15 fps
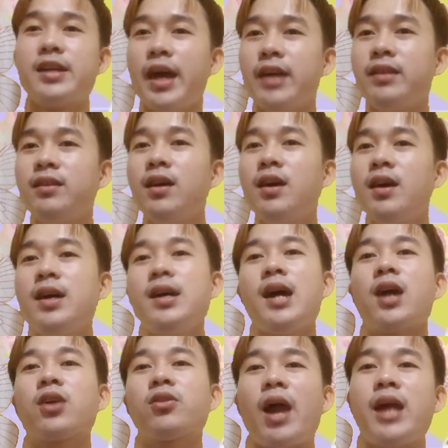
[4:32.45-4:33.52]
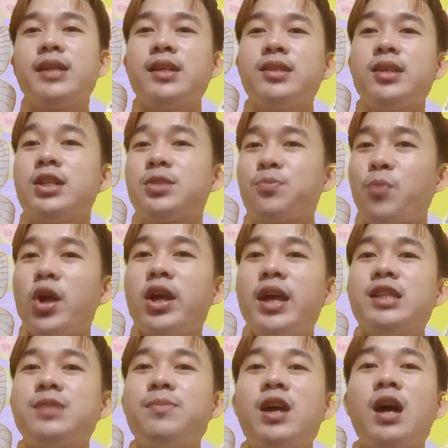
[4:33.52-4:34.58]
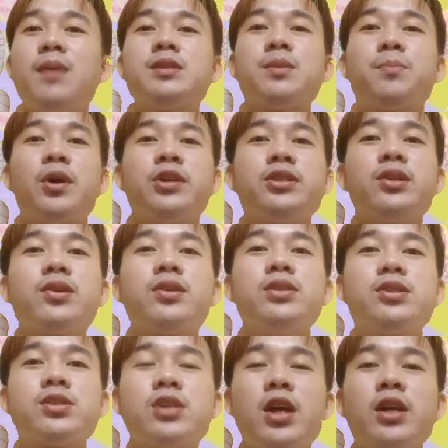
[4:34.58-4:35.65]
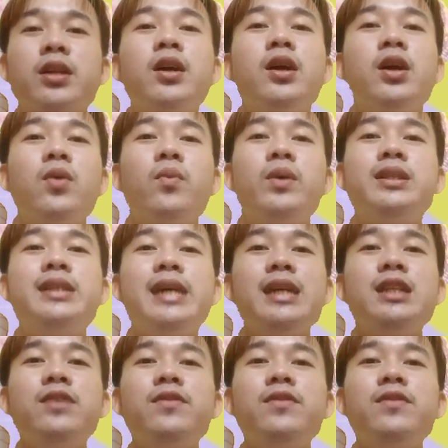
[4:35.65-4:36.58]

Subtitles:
Again, a crisis experience becomes a personal concern when the